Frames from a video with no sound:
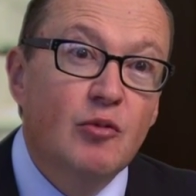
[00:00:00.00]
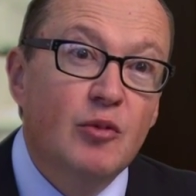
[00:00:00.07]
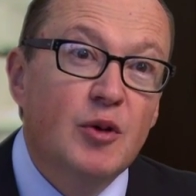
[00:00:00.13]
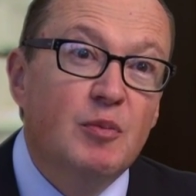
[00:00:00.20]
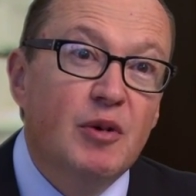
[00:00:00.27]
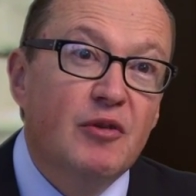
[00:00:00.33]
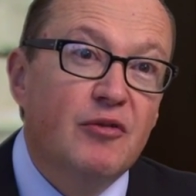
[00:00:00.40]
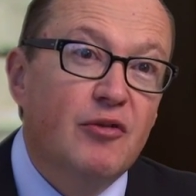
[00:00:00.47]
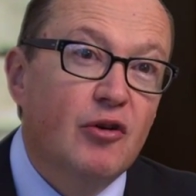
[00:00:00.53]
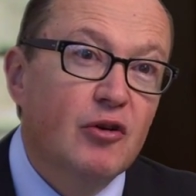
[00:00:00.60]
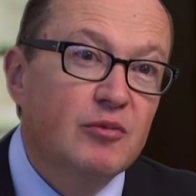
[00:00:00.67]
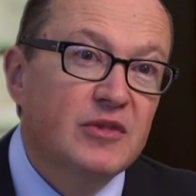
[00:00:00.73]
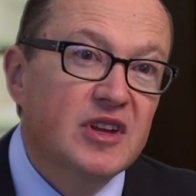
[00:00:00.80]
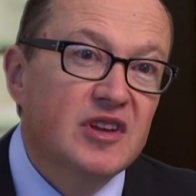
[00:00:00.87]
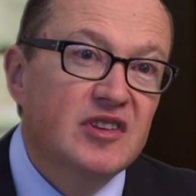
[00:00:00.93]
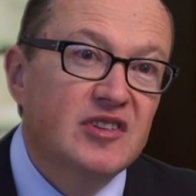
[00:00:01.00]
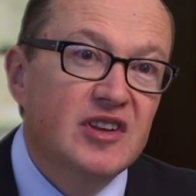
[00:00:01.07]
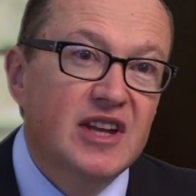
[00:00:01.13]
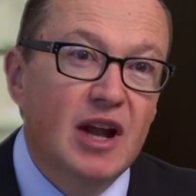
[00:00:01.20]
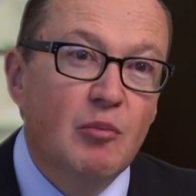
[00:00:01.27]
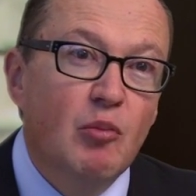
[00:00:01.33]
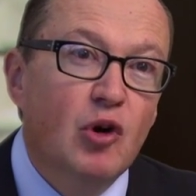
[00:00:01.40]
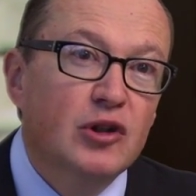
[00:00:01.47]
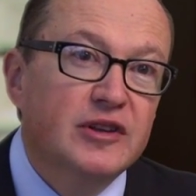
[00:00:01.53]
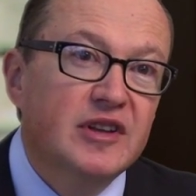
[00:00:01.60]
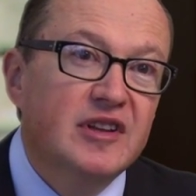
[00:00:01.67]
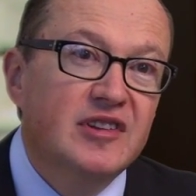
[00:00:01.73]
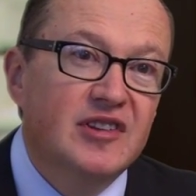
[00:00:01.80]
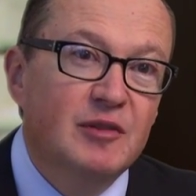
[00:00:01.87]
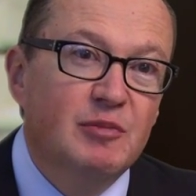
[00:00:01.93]
We perform this in a
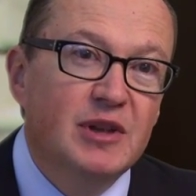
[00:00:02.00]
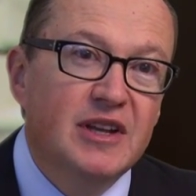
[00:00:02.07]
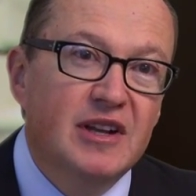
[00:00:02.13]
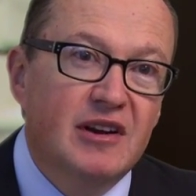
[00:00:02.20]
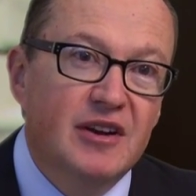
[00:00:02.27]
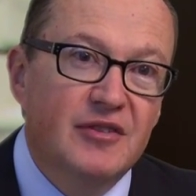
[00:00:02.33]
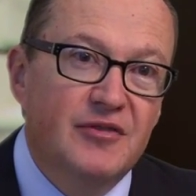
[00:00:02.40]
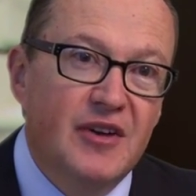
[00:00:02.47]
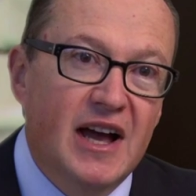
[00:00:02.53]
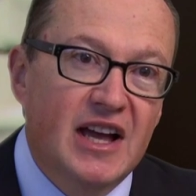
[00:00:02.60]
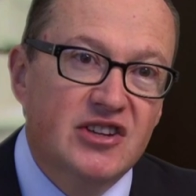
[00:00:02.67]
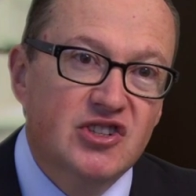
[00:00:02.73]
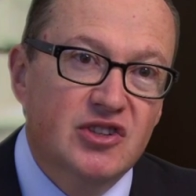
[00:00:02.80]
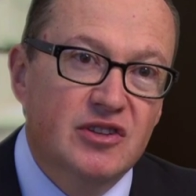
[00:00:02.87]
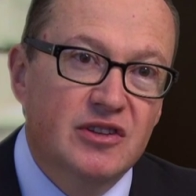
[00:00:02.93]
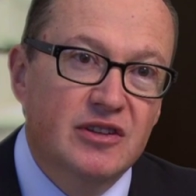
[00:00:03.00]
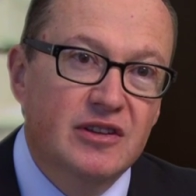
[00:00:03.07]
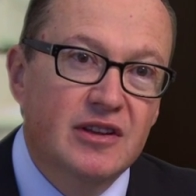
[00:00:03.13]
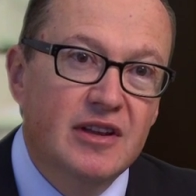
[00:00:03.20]
multidisciplinary fashion,